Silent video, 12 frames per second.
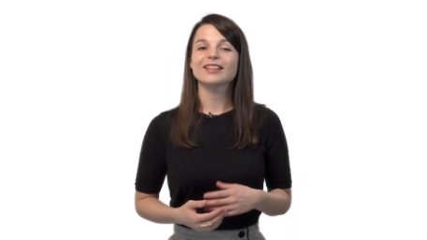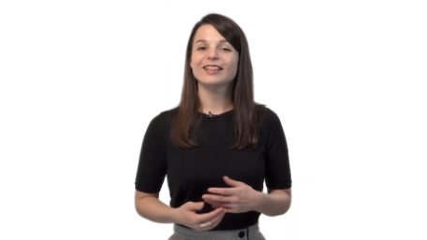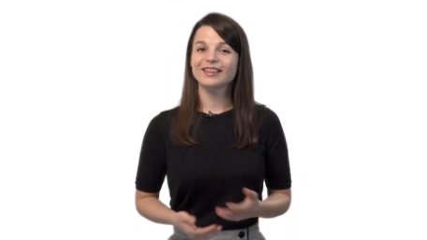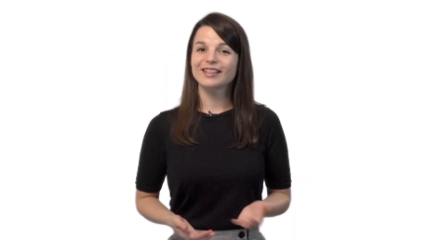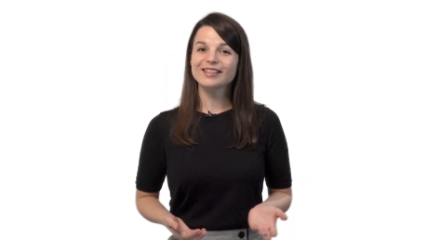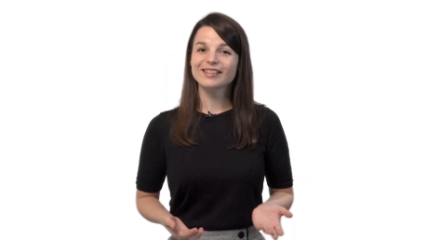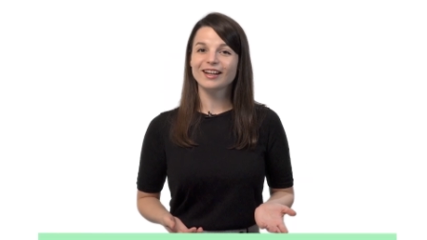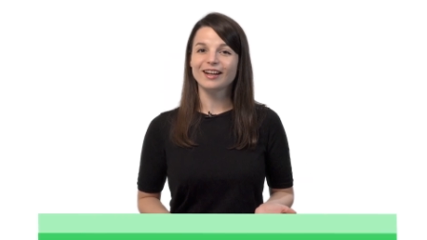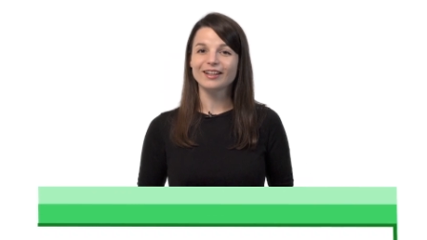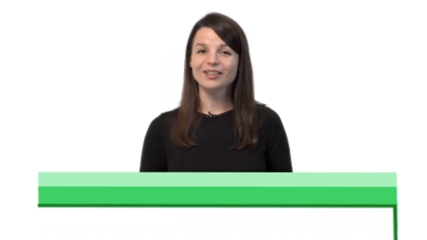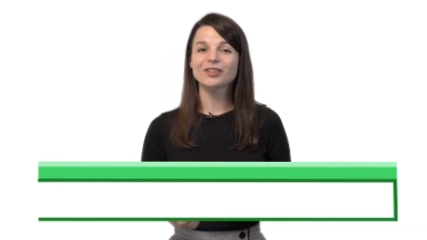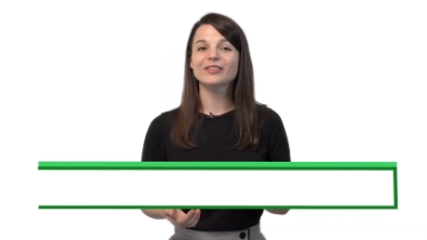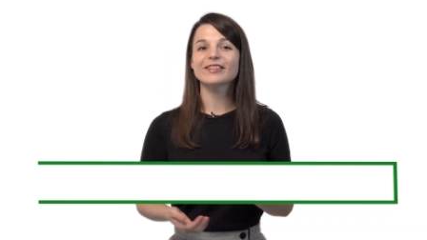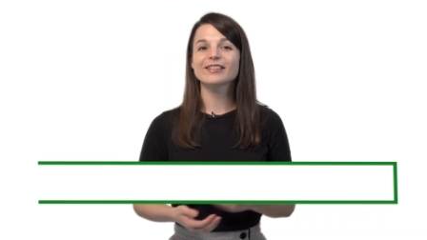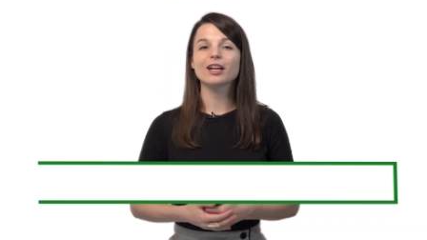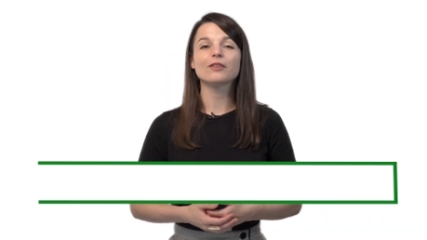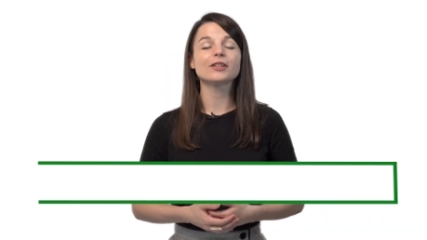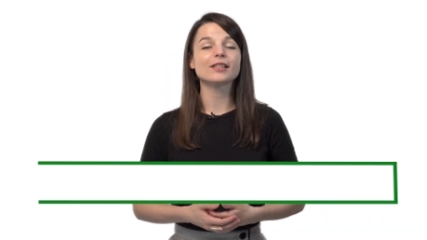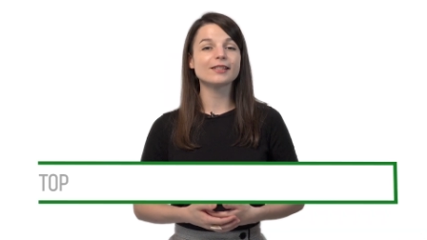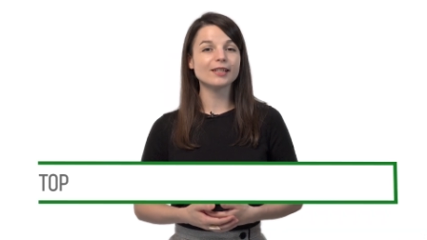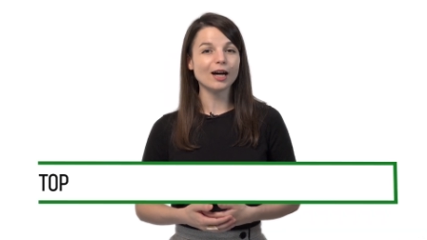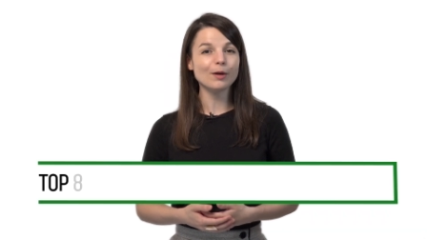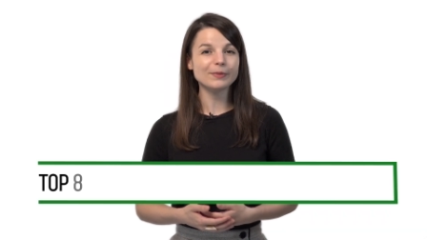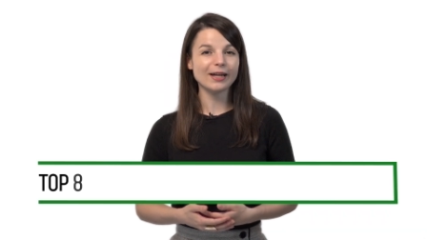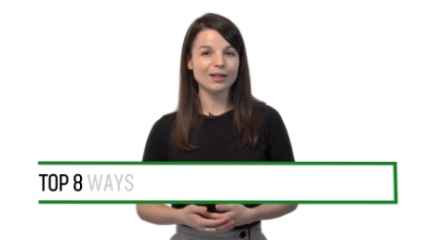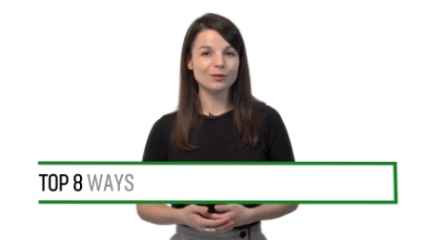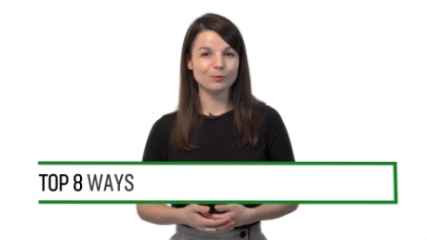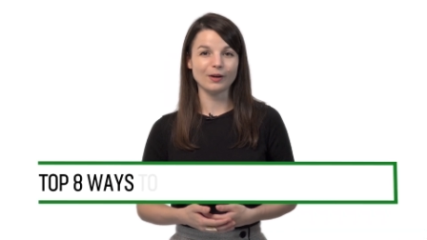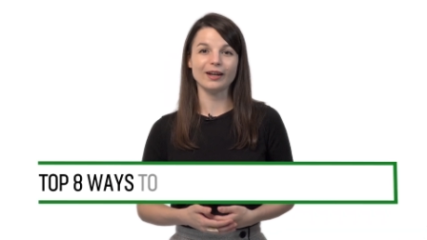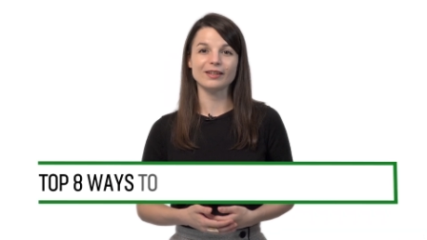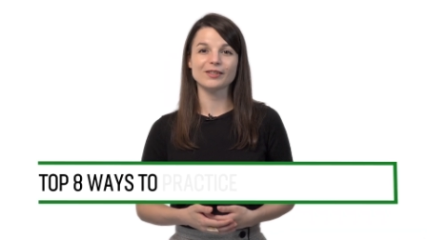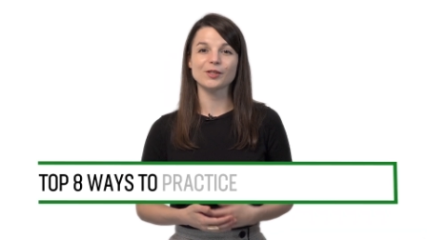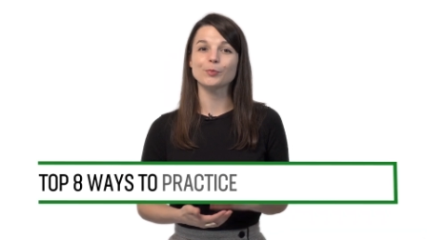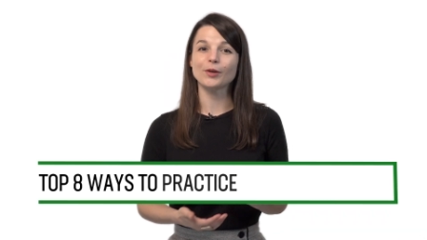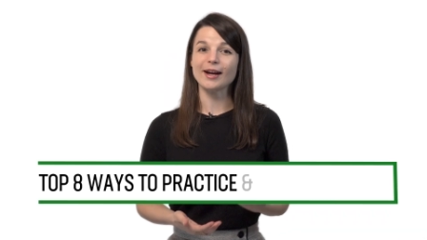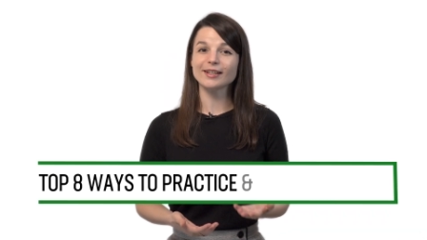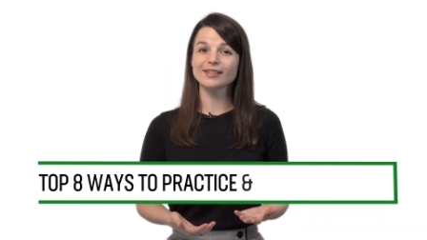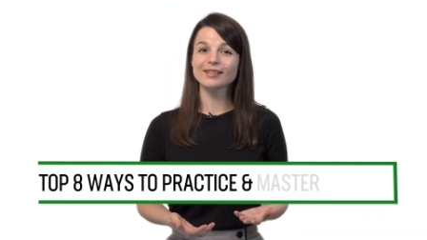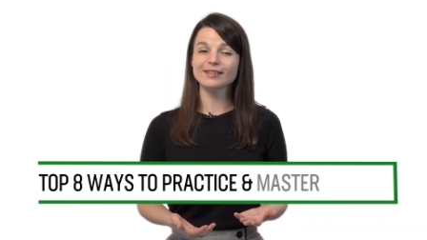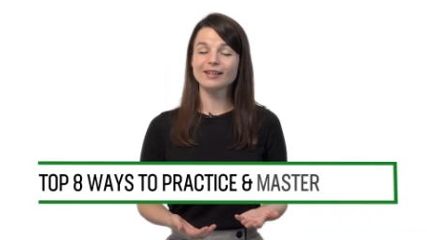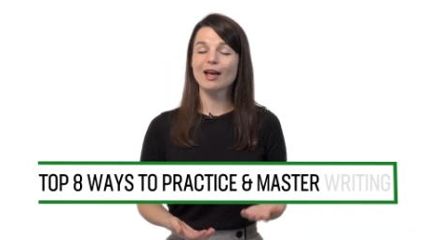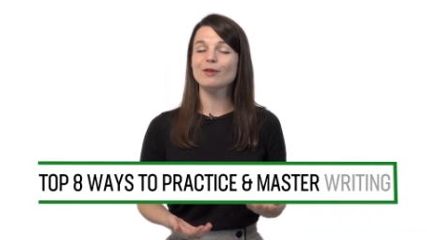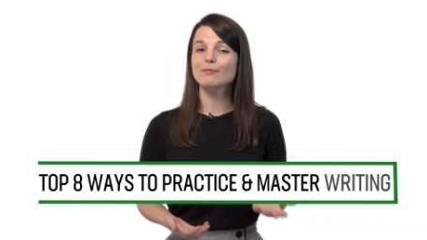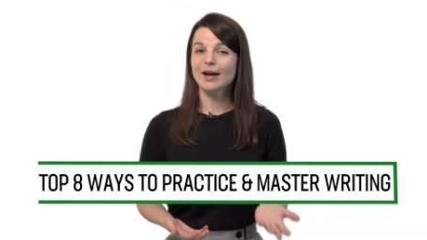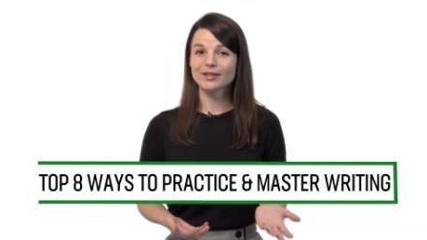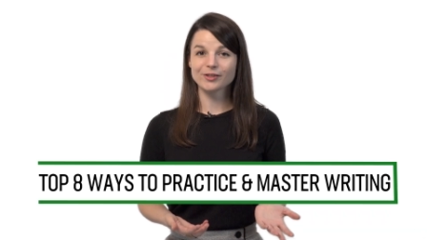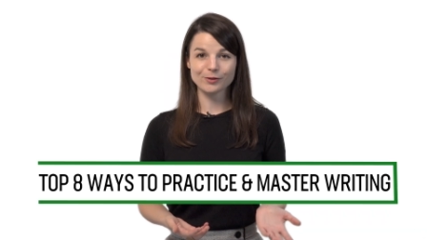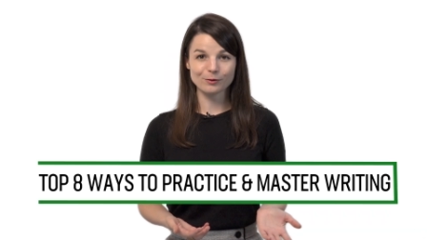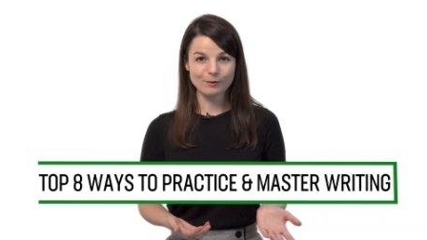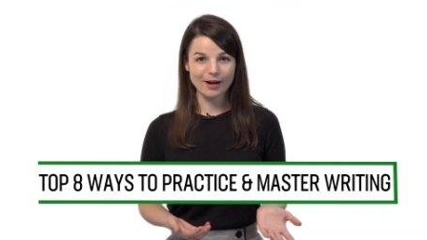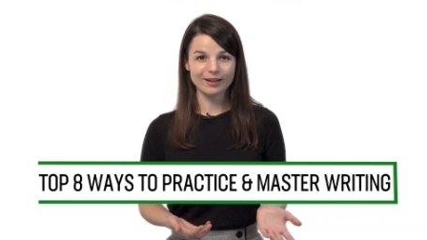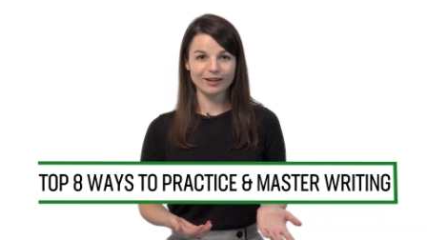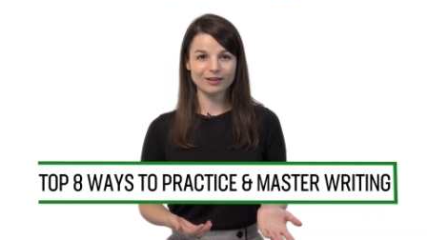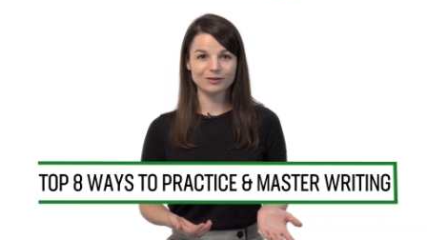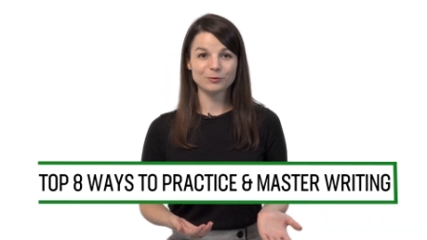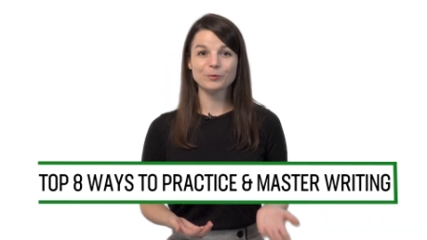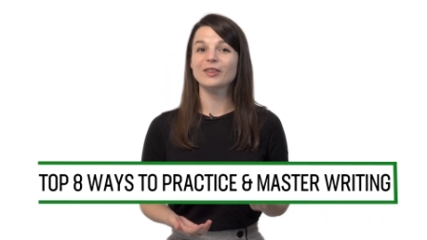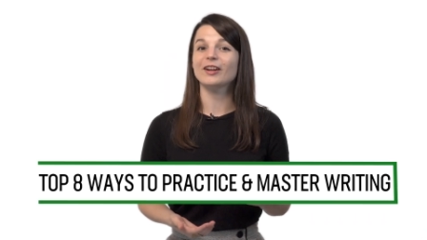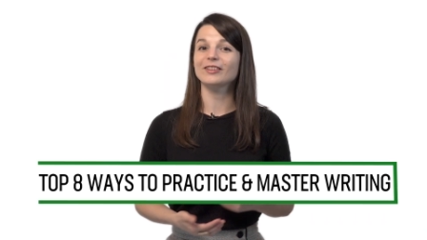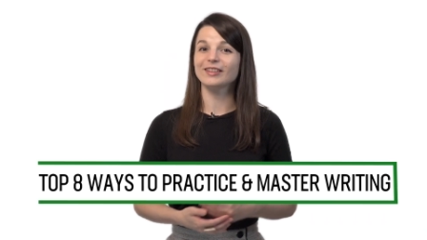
In this guide, you'll discover the top 8 ways to practice and master writing with our